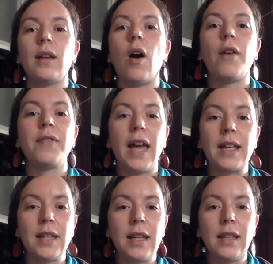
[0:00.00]

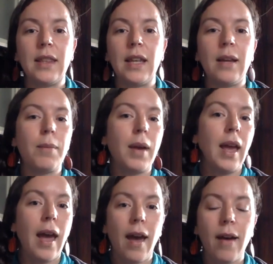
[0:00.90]
off-gassing that it might
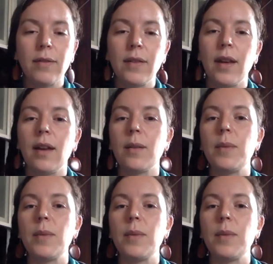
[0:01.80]
have.